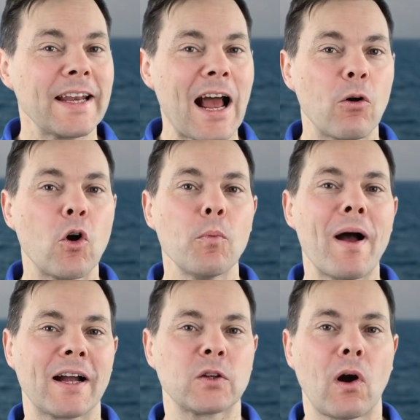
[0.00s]
can now go
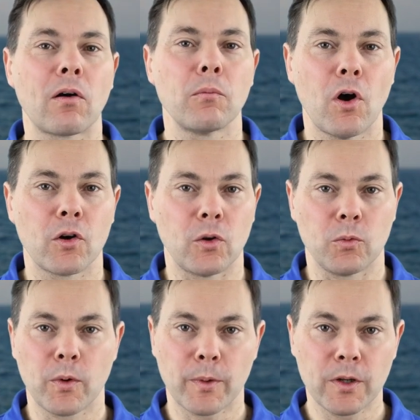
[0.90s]
back to our
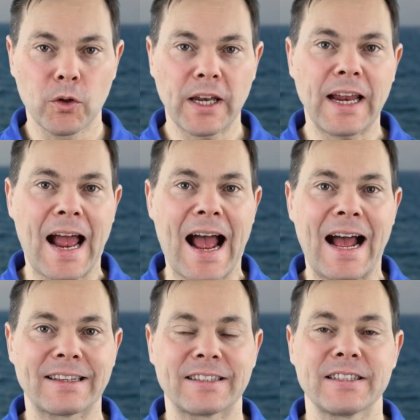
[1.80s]
model. We were looking
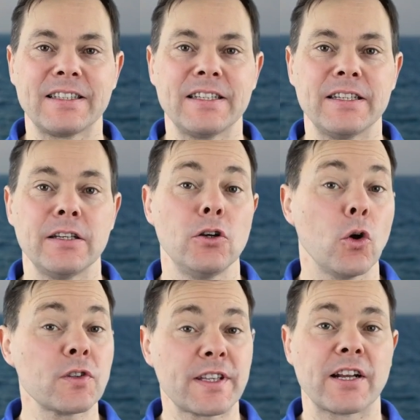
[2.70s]
at the
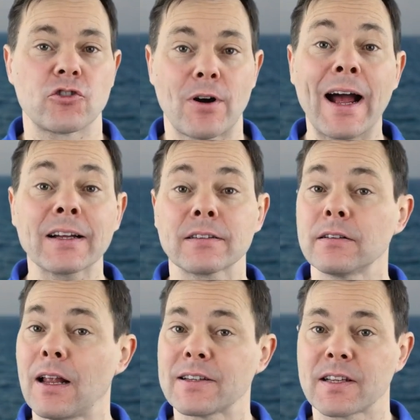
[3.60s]
low stand tract
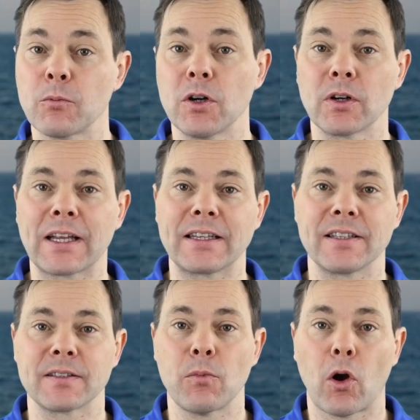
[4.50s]
last time we looked at
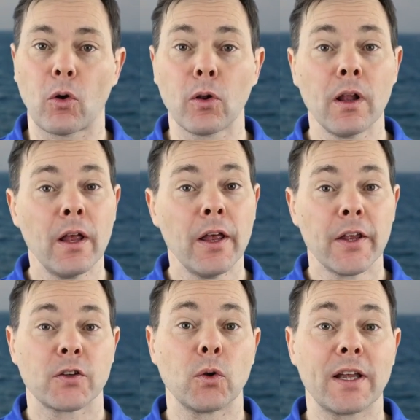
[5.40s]
this model.
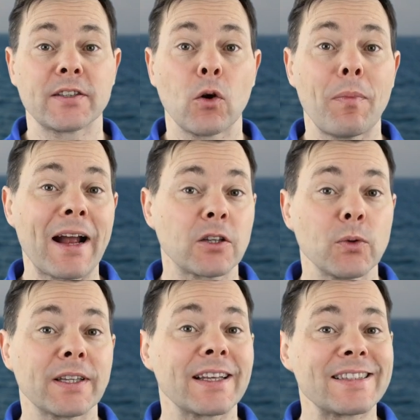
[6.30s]
So let's go back
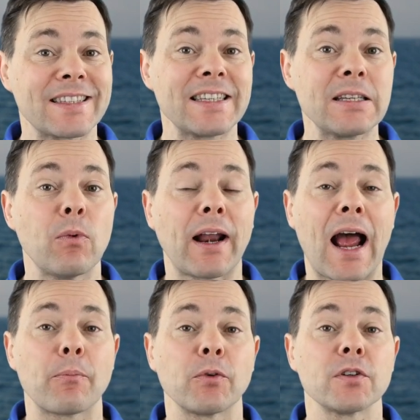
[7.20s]
to it and see what
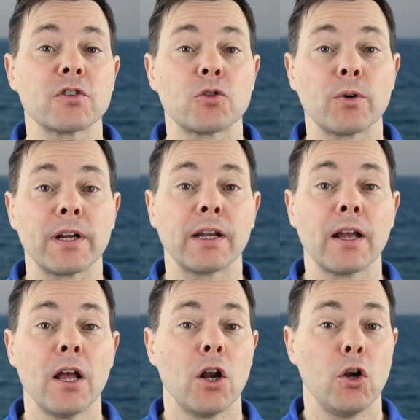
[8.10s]
happens
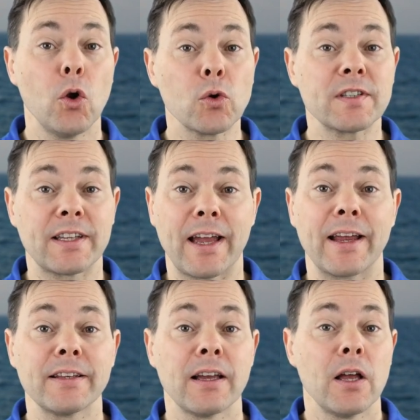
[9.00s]
during low
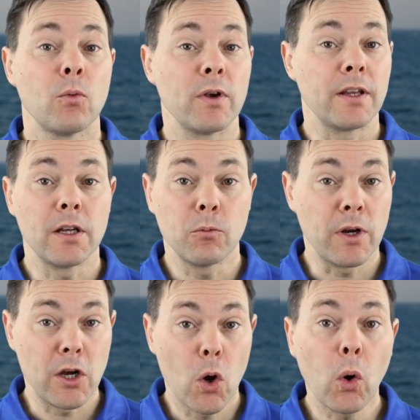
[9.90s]
stand. We,
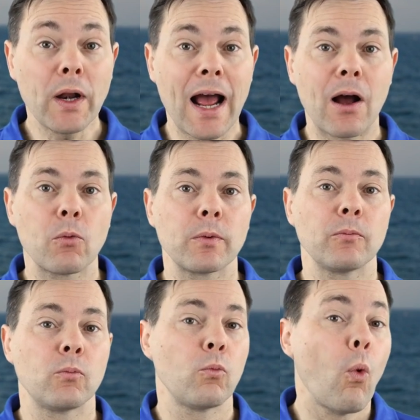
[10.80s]
we know now
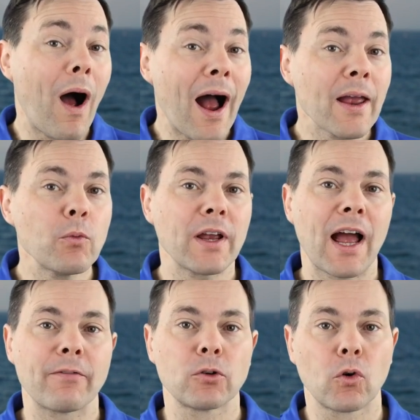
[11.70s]
why we
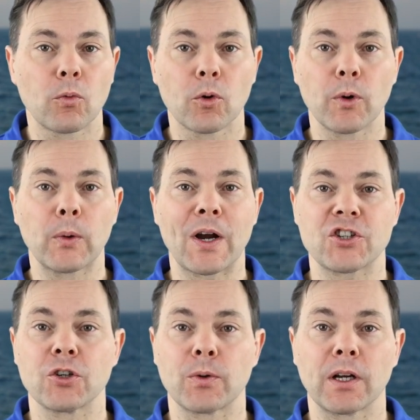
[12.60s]
have a normal
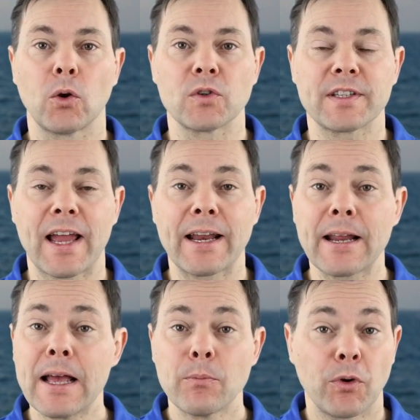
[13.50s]
regression during low
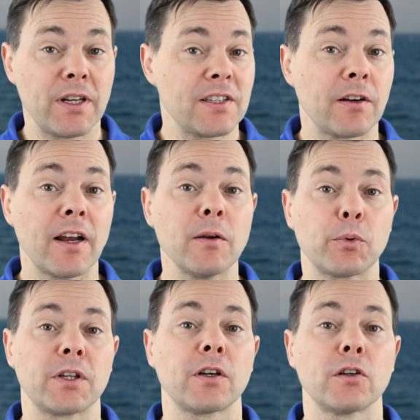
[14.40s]
stand, but is there any
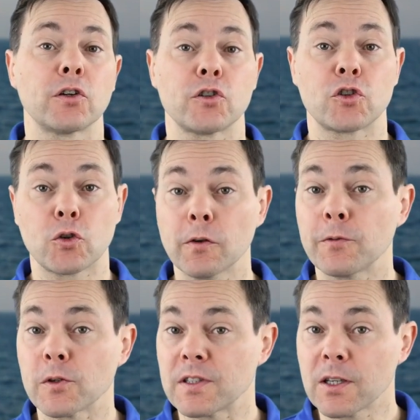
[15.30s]
particular
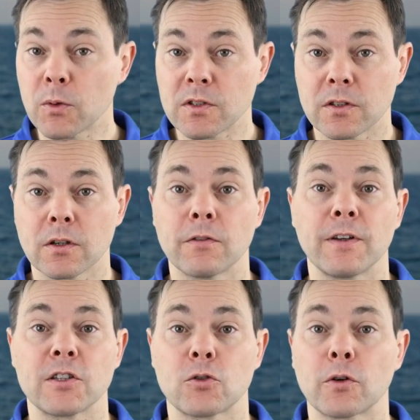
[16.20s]
surface, sequence
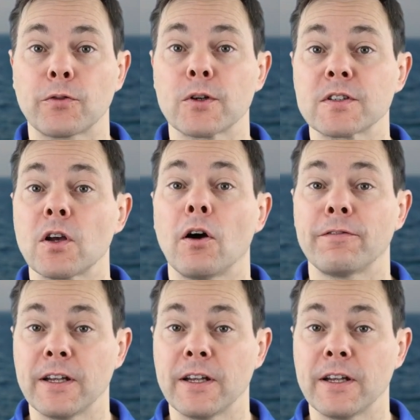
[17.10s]
stratigraphic surface of